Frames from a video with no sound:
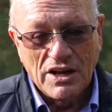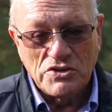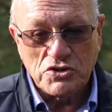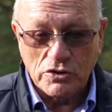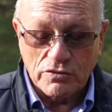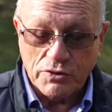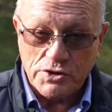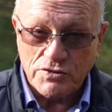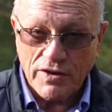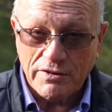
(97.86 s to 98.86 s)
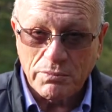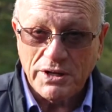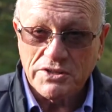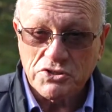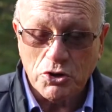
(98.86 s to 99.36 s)
So the first 5
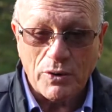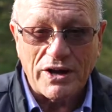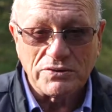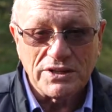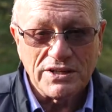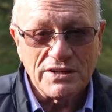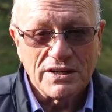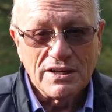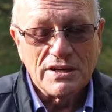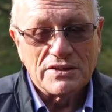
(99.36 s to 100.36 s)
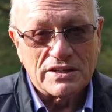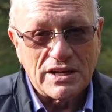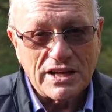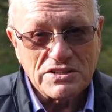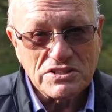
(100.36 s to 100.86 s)
minutes grounding, the
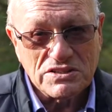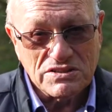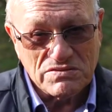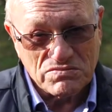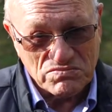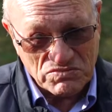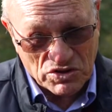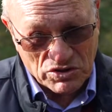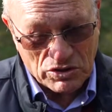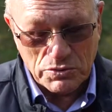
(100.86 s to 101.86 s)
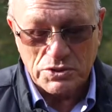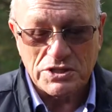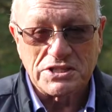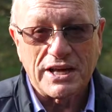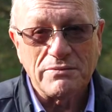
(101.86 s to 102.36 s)
next close to
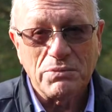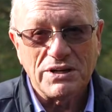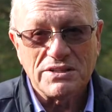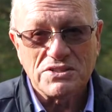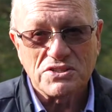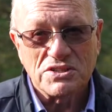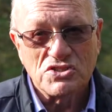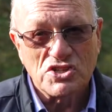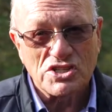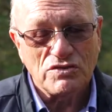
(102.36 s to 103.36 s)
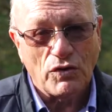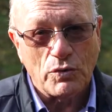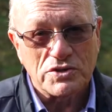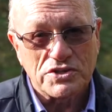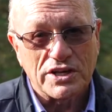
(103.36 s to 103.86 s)
10 minutes just
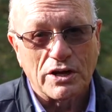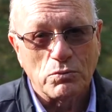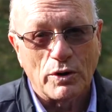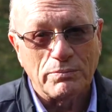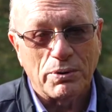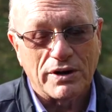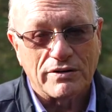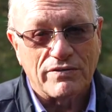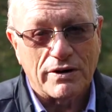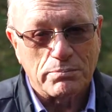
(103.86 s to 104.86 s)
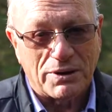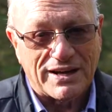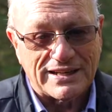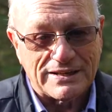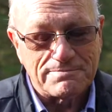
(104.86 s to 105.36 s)
focusing on one part of our
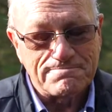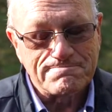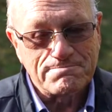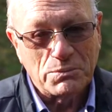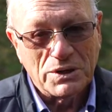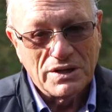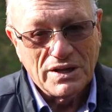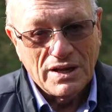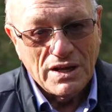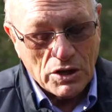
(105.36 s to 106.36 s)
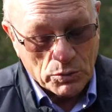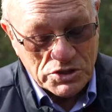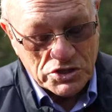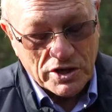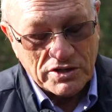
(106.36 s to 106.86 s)
body. We
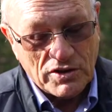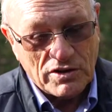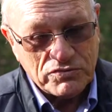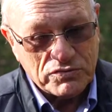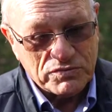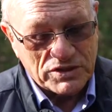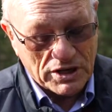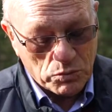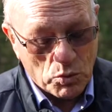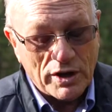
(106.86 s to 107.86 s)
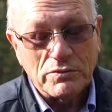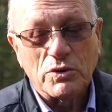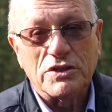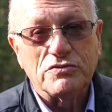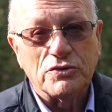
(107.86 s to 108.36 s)
start off day 1
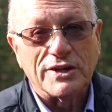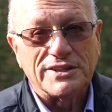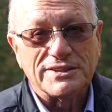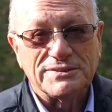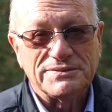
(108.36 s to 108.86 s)
with the foot,